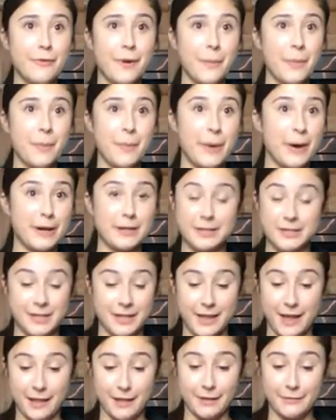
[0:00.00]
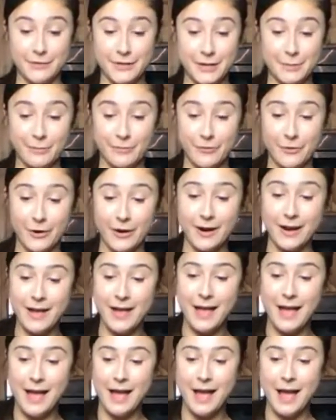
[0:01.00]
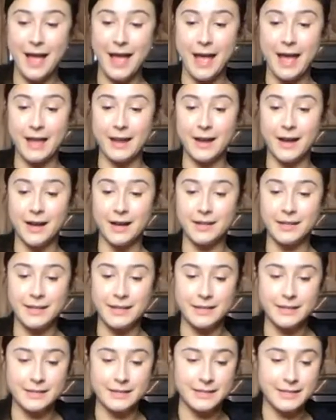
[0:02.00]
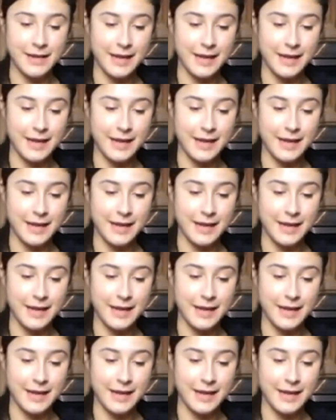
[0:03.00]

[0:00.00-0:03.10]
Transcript: from the person that lived here before, and onions.